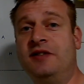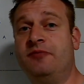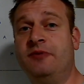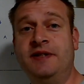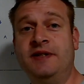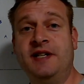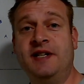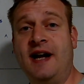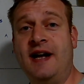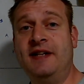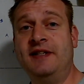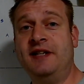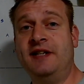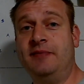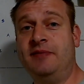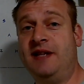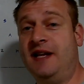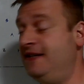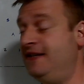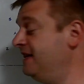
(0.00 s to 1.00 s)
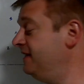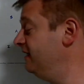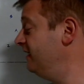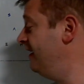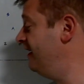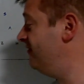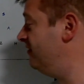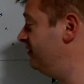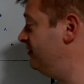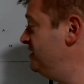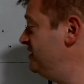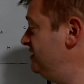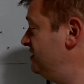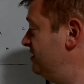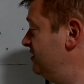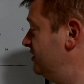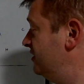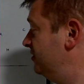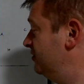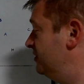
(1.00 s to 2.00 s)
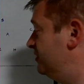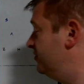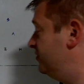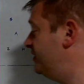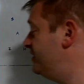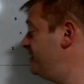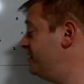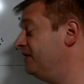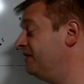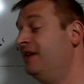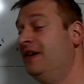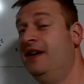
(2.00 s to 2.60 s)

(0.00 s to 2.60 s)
run concept that didn't have a read to it was running